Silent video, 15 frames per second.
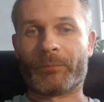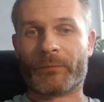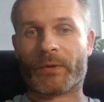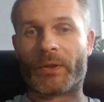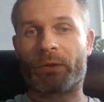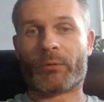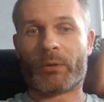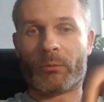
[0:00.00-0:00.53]

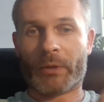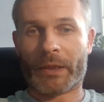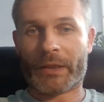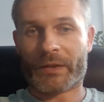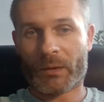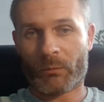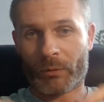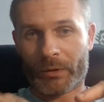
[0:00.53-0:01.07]
This
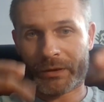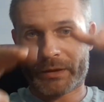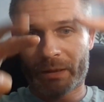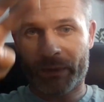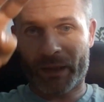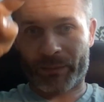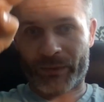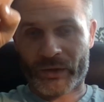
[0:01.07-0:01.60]
required someone
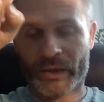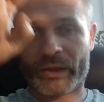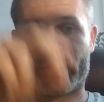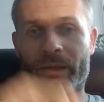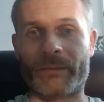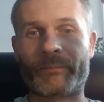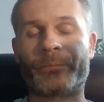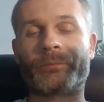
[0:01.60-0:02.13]
climbing upstairs